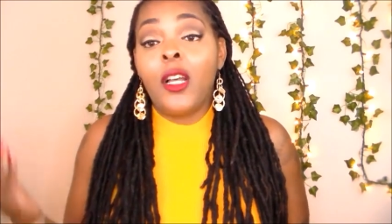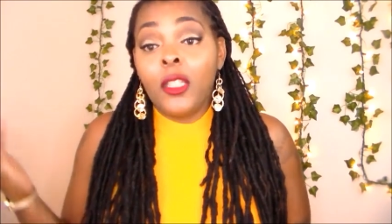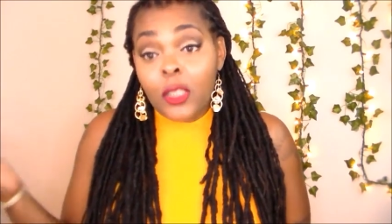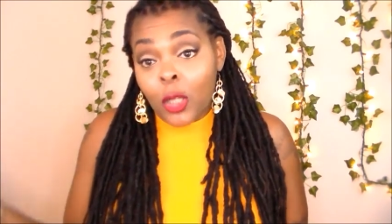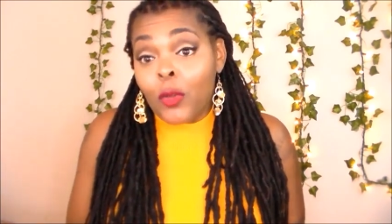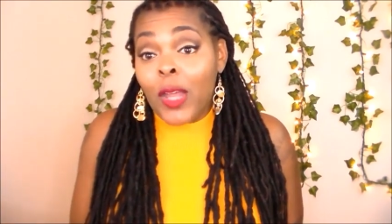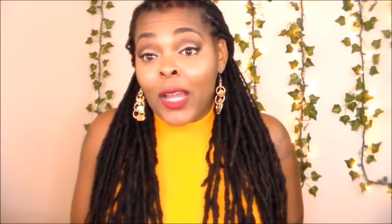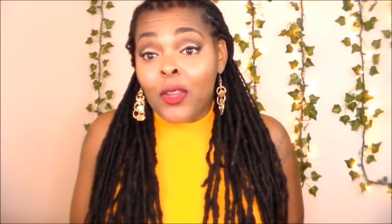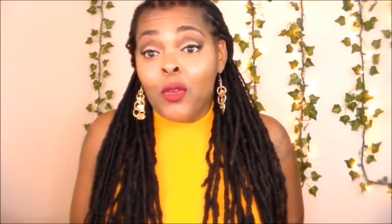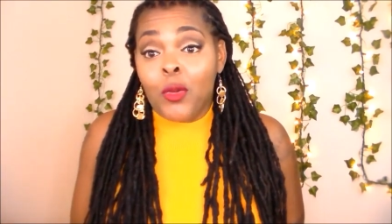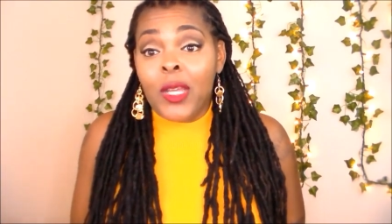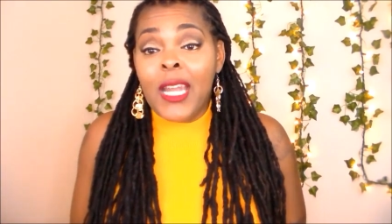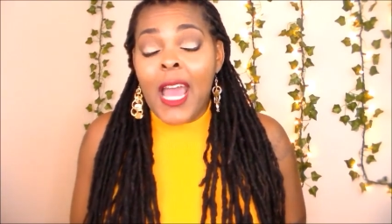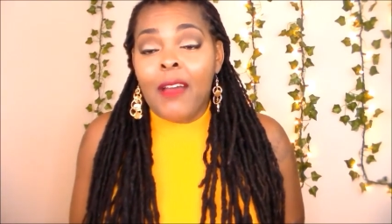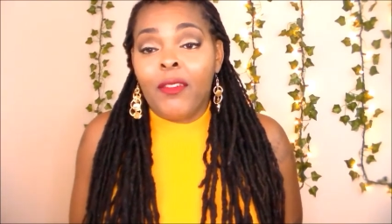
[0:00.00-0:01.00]
so that you
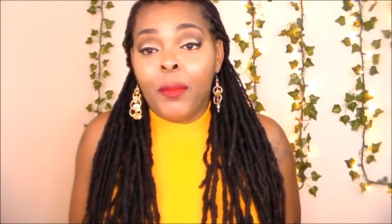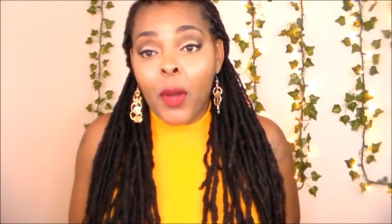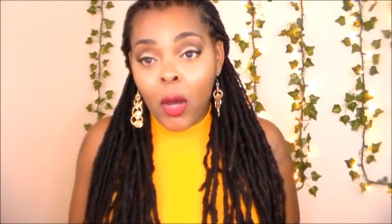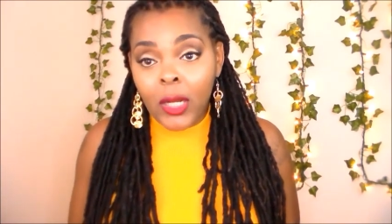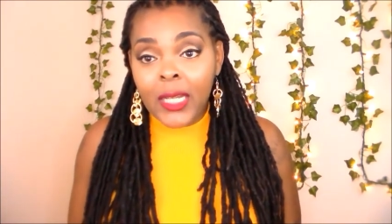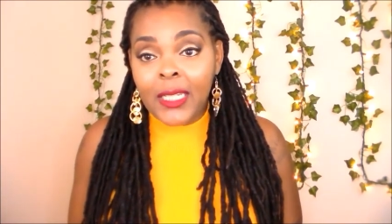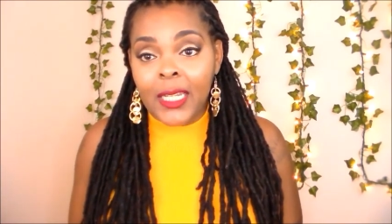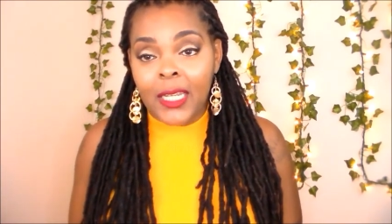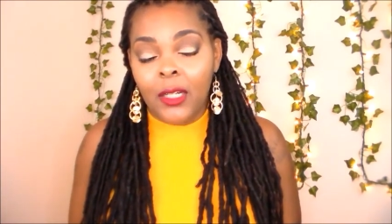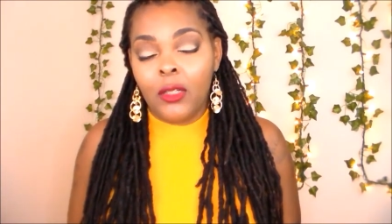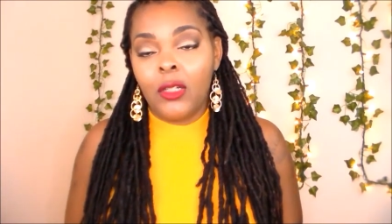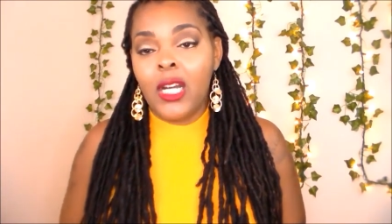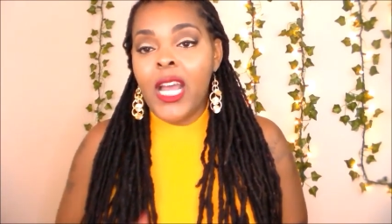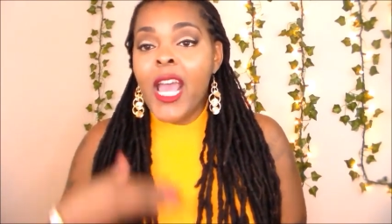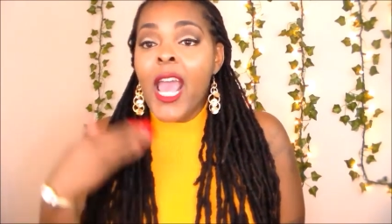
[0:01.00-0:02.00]
can have a ponytail.